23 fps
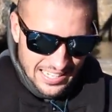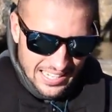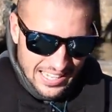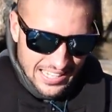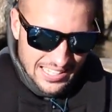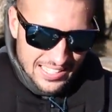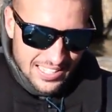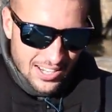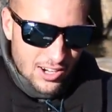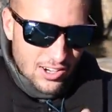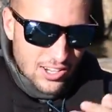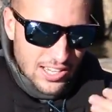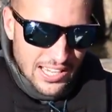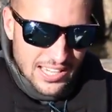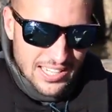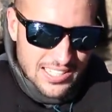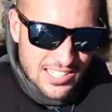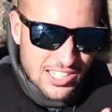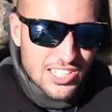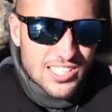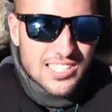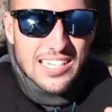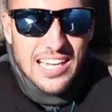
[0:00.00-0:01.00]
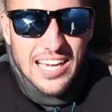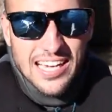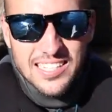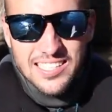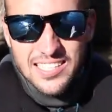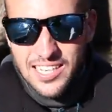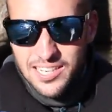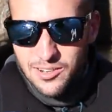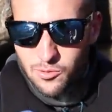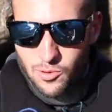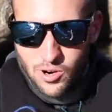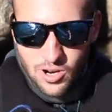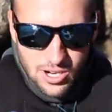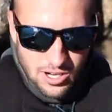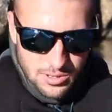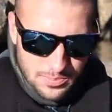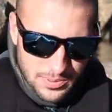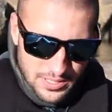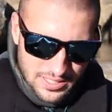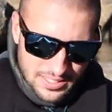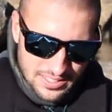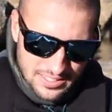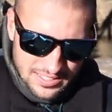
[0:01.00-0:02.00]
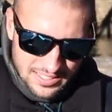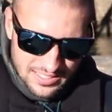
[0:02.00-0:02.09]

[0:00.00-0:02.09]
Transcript: It's okay, it just tastes like water, but